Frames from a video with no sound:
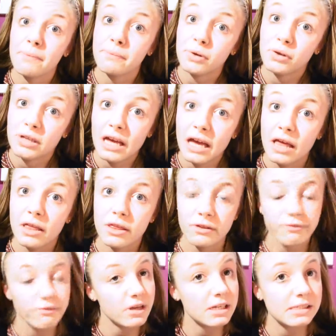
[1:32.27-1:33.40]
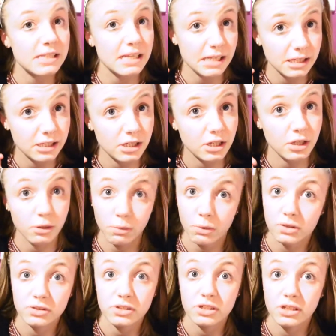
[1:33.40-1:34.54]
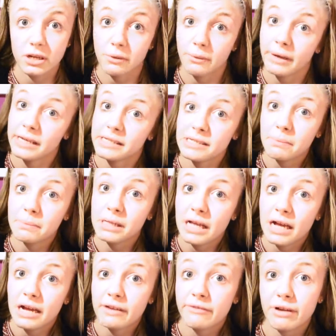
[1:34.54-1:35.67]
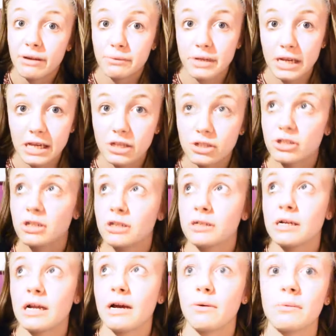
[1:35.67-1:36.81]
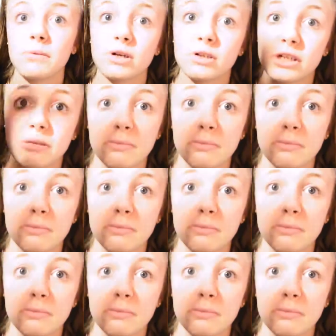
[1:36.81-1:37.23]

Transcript: But yeah, the first thing you want to do is apply foundation. Now I'm not going